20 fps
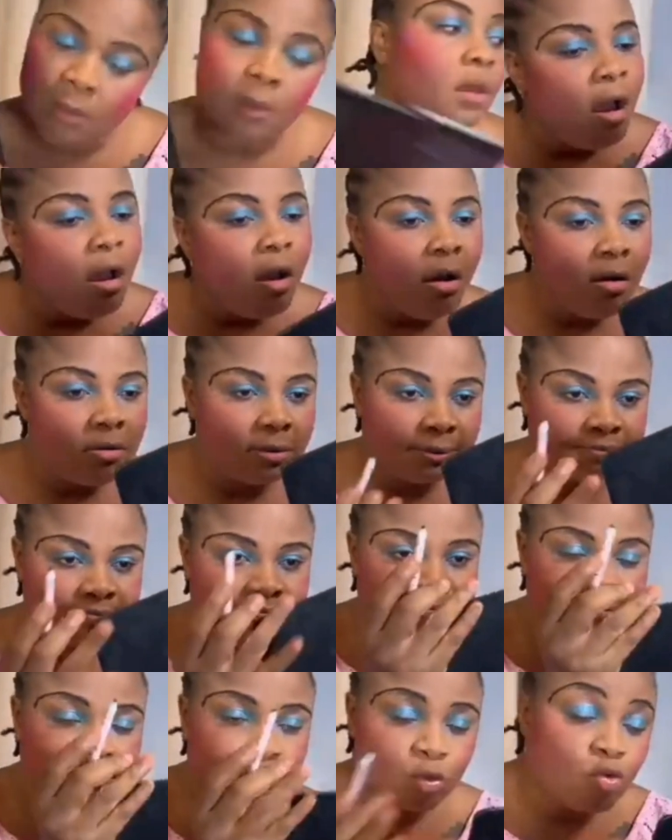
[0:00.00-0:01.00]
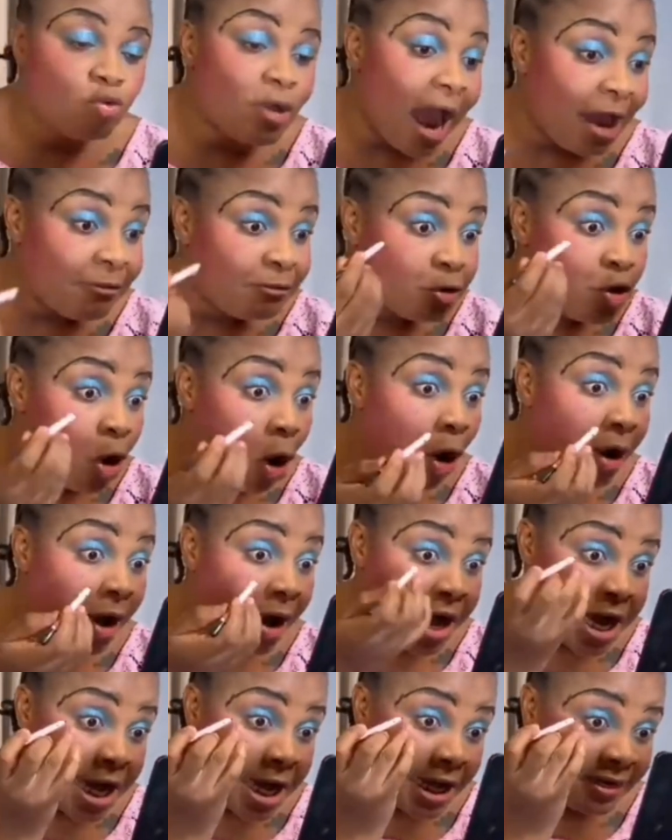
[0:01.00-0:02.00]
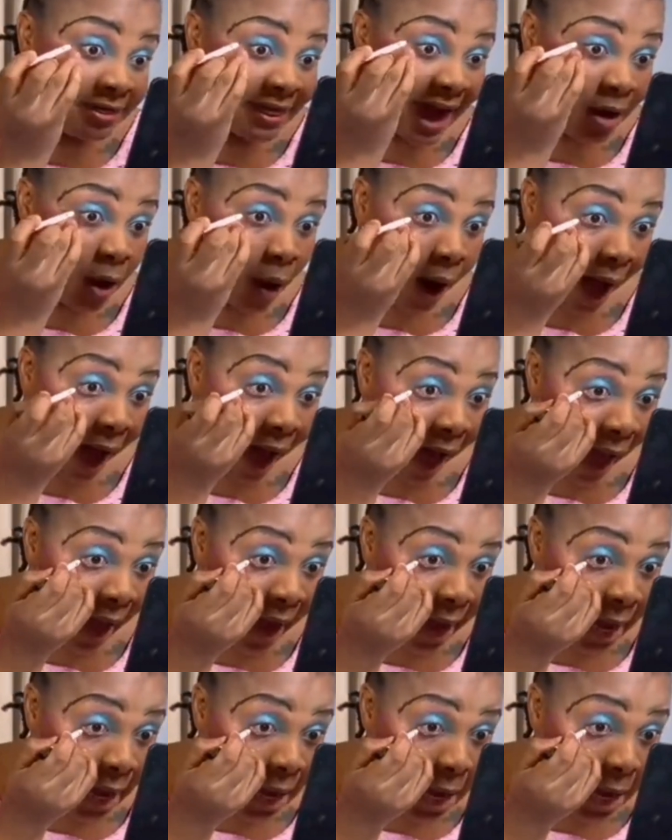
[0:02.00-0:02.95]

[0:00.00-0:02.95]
So now do your inside your eye